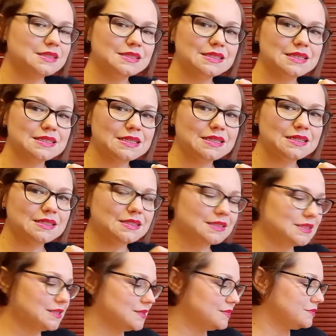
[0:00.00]
scissors,
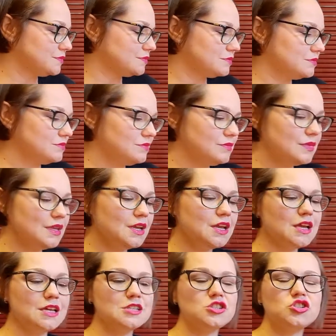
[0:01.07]

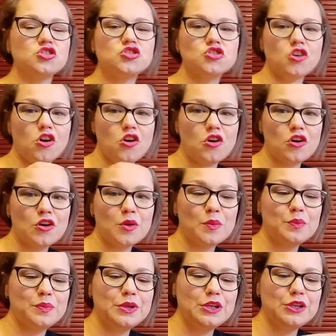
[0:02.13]
a strong
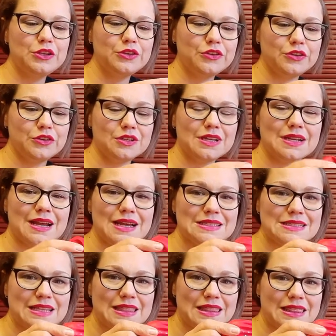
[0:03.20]
balloon, a
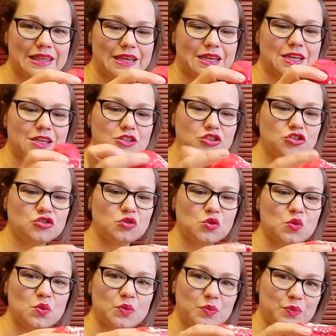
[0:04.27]
nice and thick,
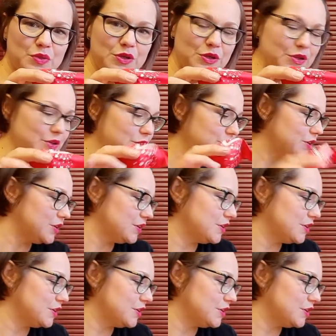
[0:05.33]
strong balloon,